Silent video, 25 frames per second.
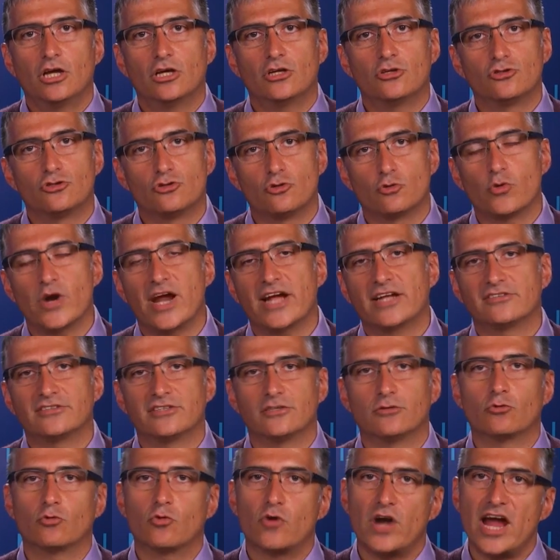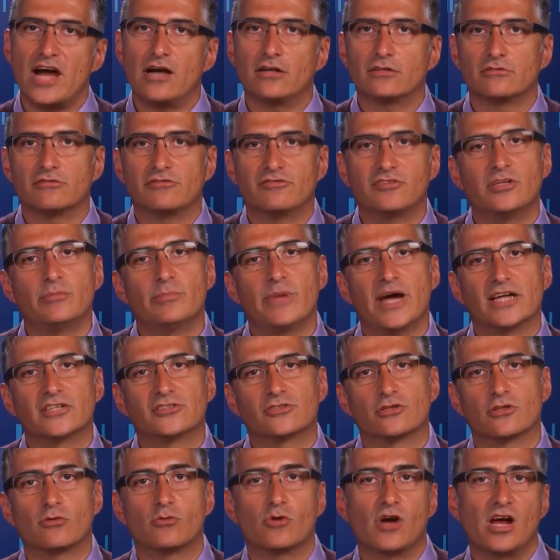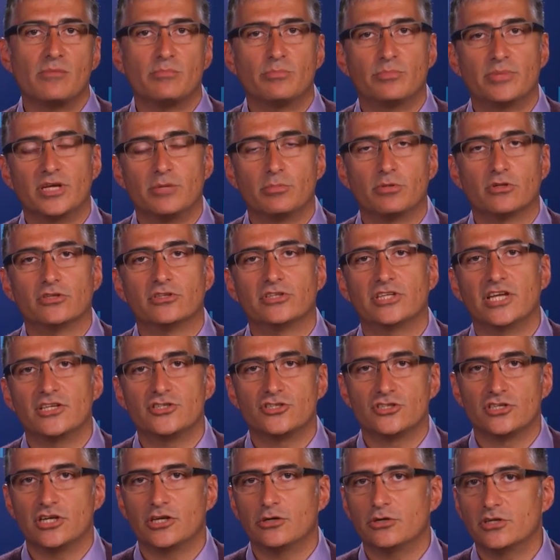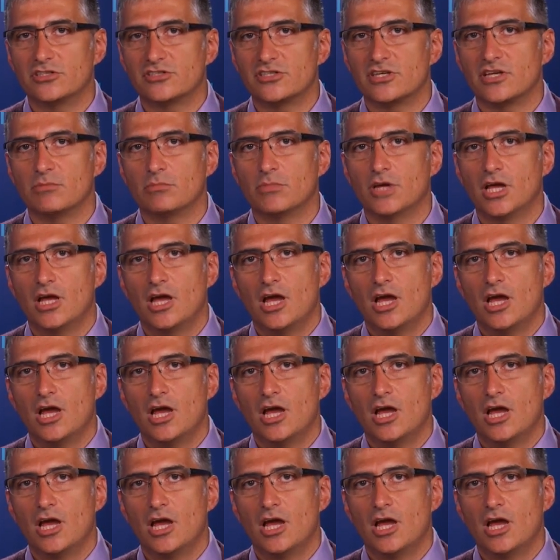direct and route feedback to the right people in the engineering team.